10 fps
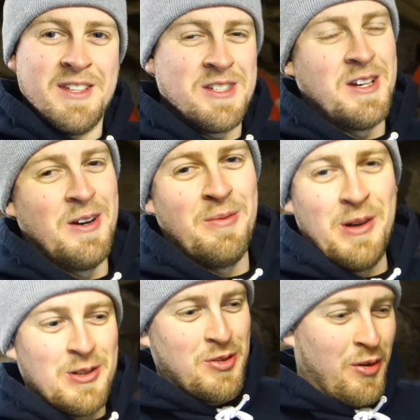The steering
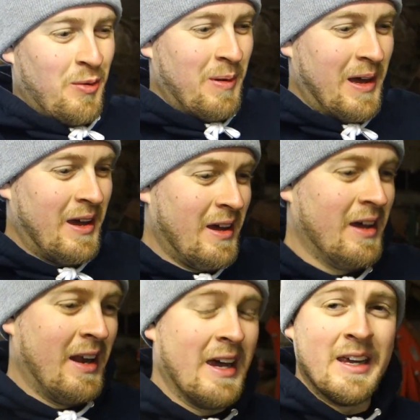wheel's from
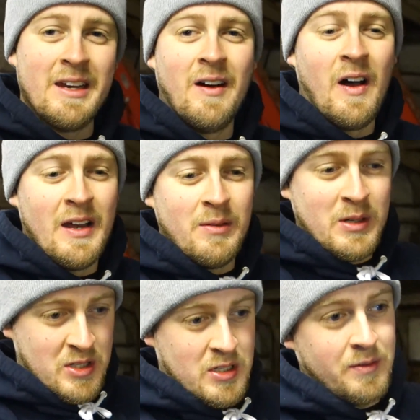an 89,
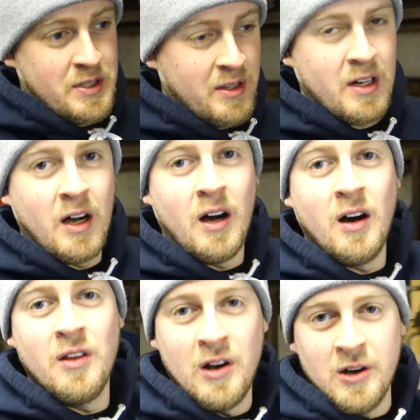which is obviously the
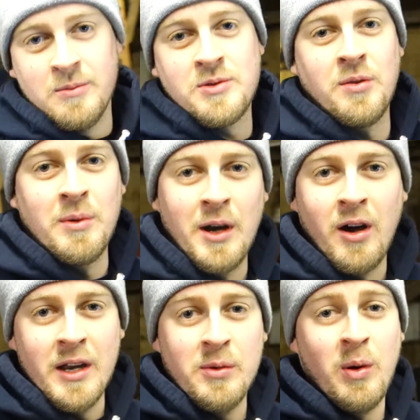car. The loom's from a
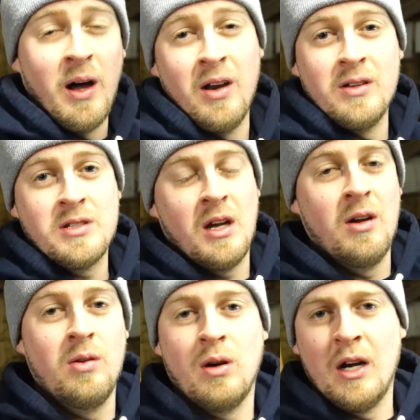91, so
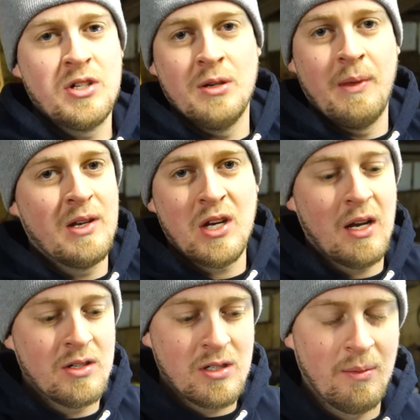I assume they
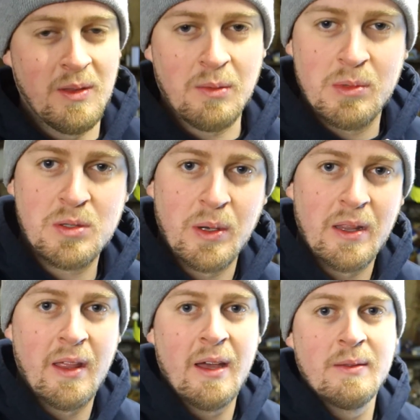changed something
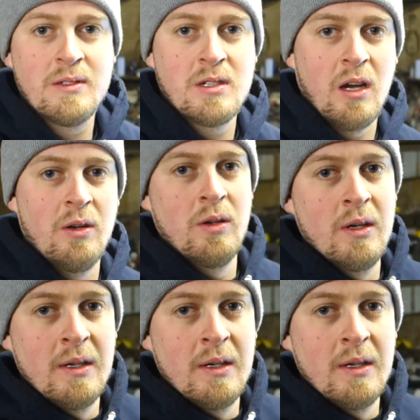between then. So